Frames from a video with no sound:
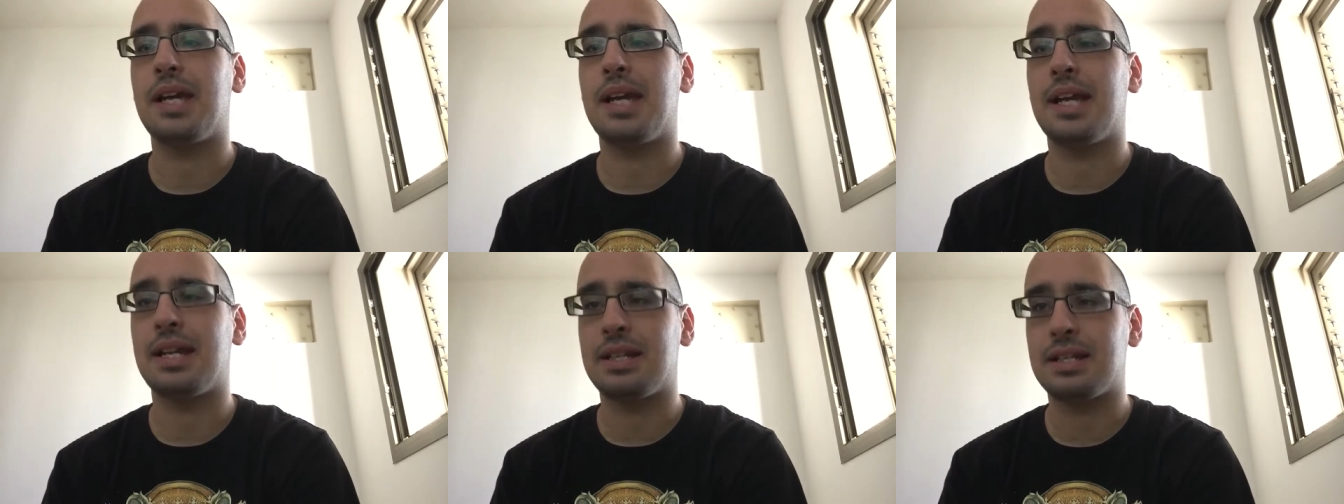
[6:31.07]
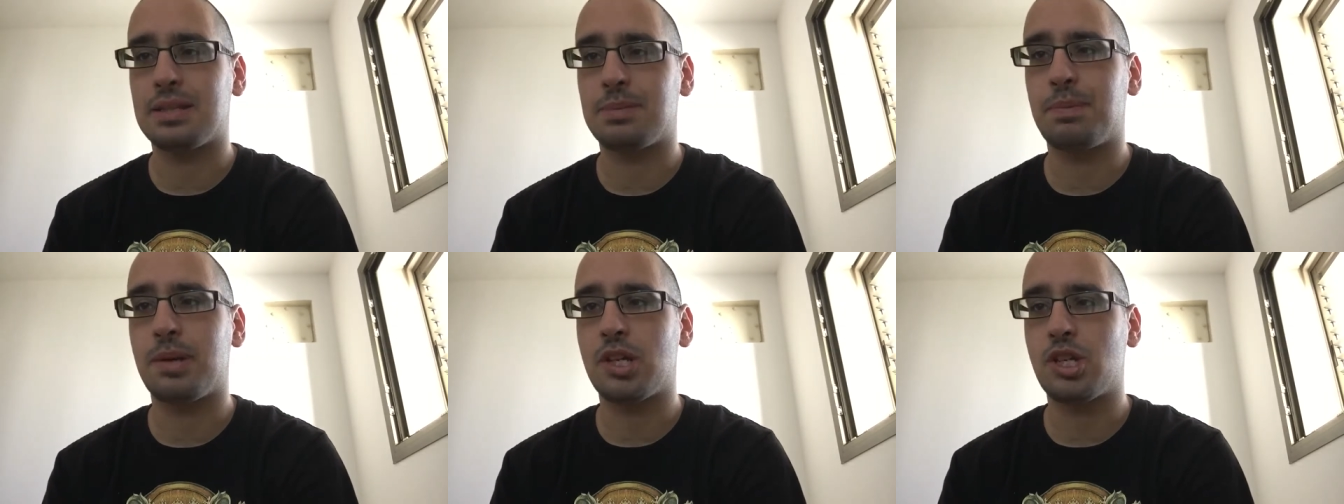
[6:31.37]
and
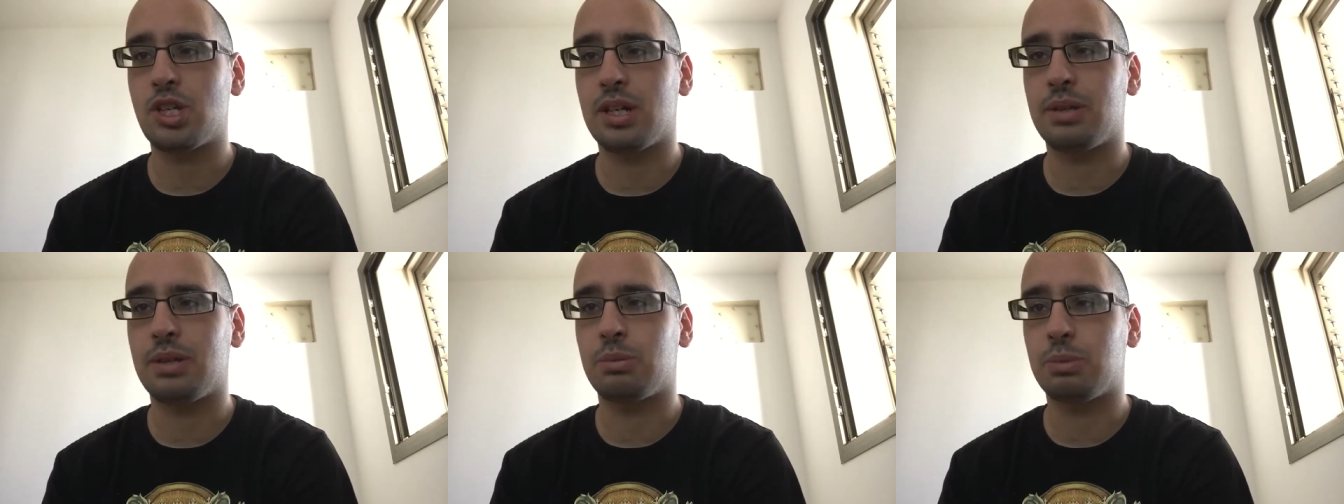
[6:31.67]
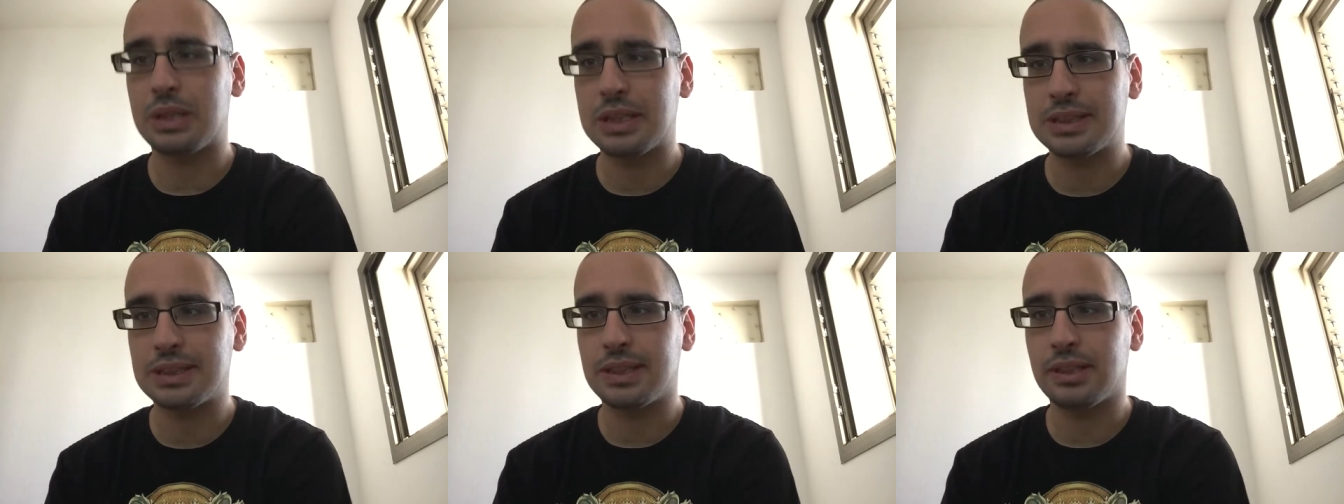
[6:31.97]
especially
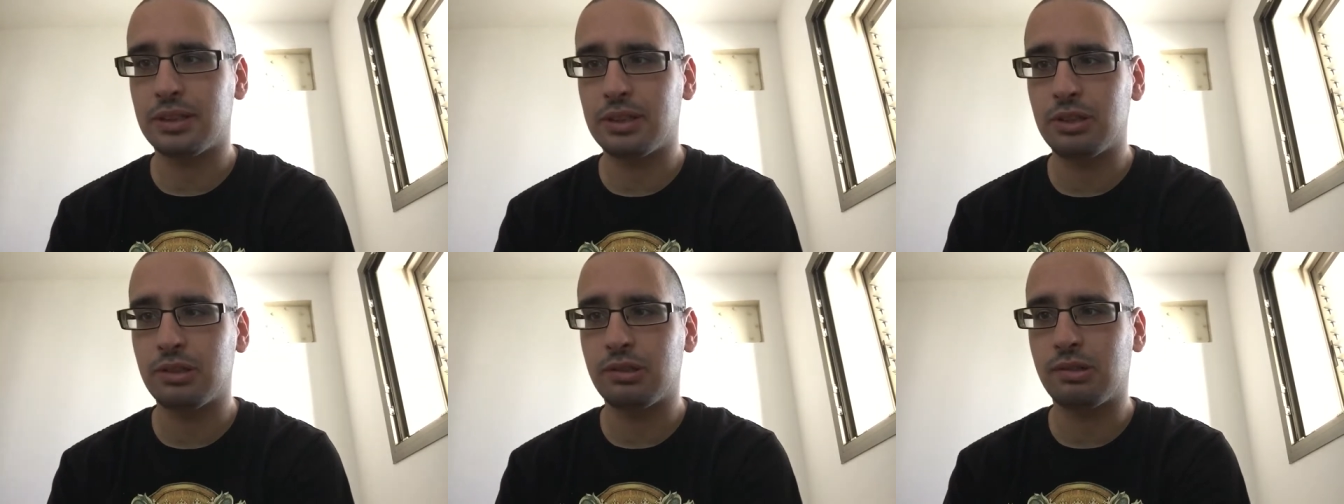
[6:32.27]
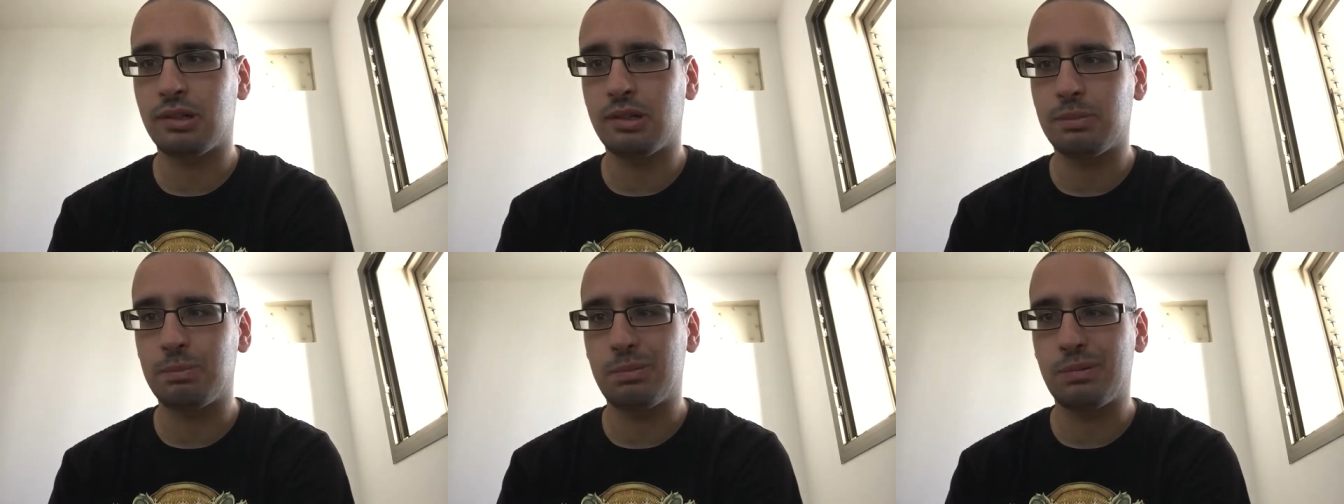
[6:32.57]
Western
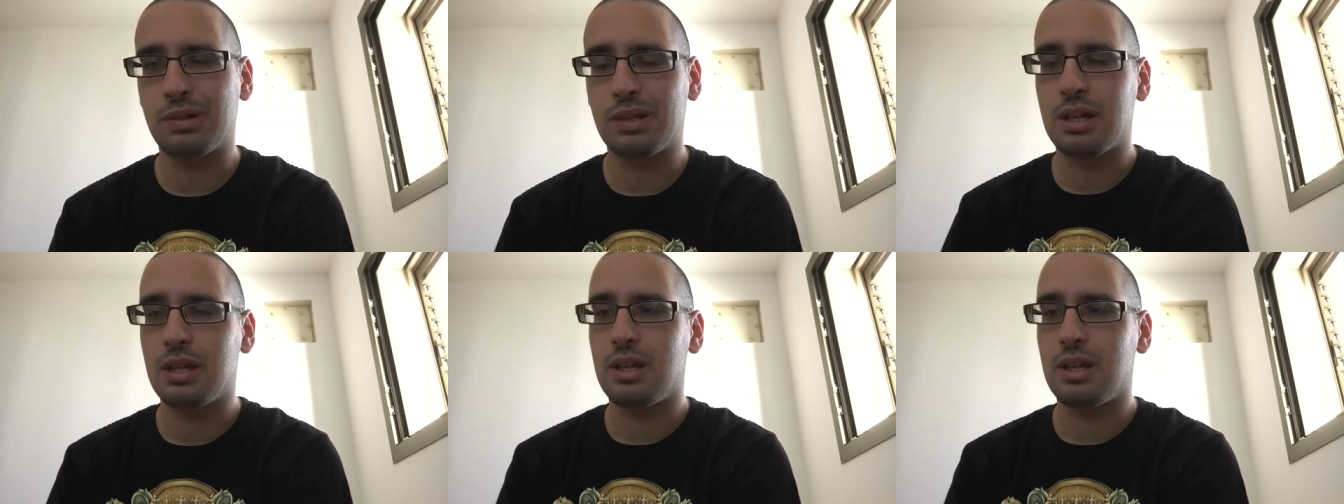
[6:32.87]
Europe,